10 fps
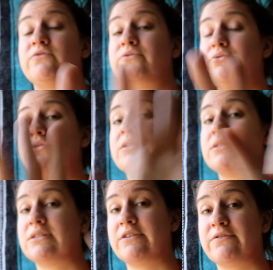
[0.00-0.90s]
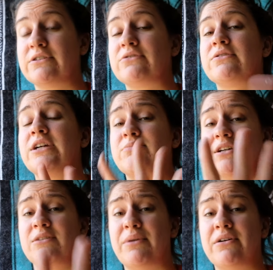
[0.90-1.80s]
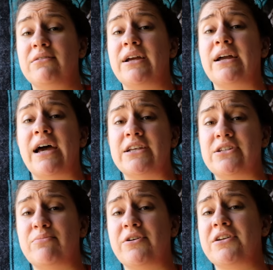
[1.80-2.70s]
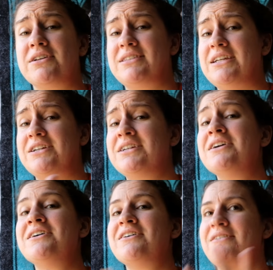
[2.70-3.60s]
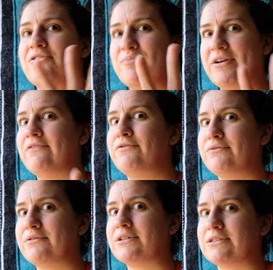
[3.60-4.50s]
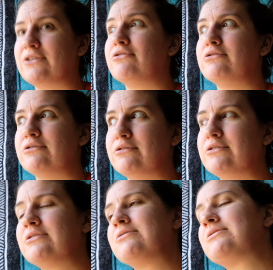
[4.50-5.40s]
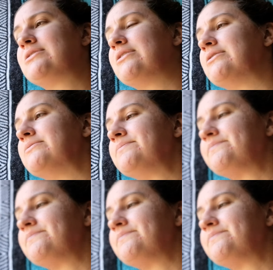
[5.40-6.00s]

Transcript: food is a different story. I'm talking about like hygiene products here. Homemade food is good. So